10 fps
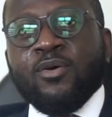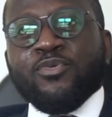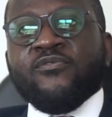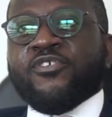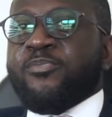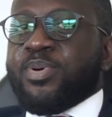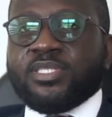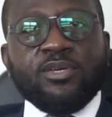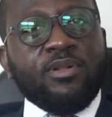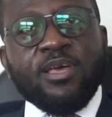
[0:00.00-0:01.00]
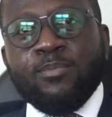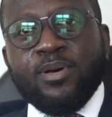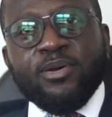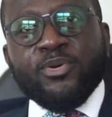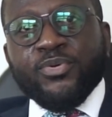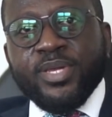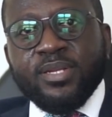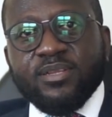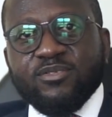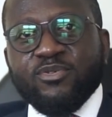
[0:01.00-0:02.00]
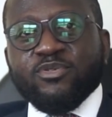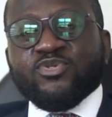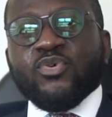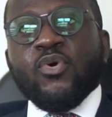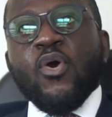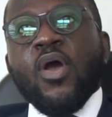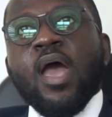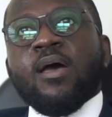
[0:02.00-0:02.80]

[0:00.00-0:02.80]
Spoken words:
We're very particular about green, so